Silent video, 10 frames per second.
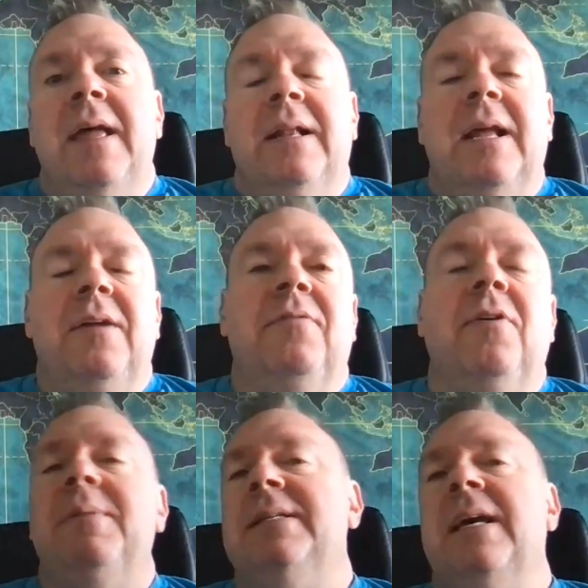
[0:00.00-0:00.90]
Now, you've
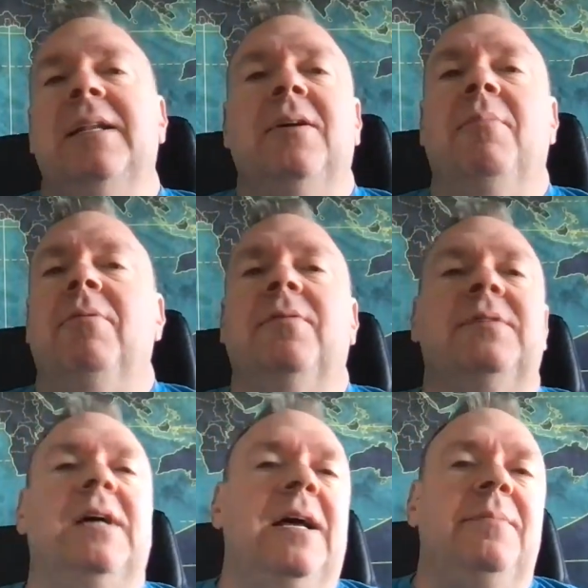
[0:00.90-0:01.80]
heard me say a number of
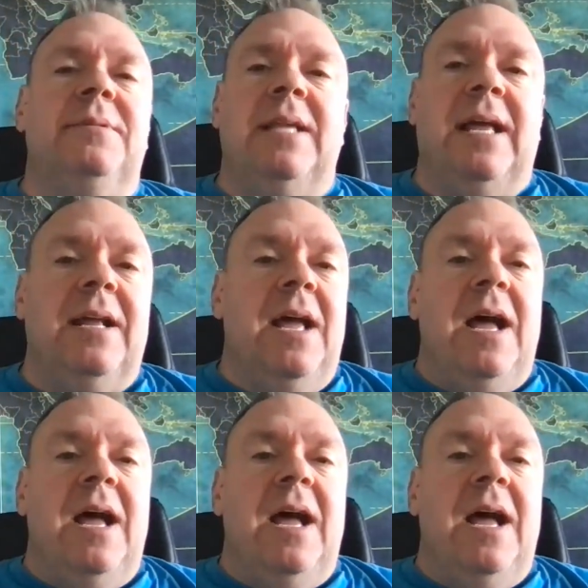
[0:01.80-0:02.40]
times that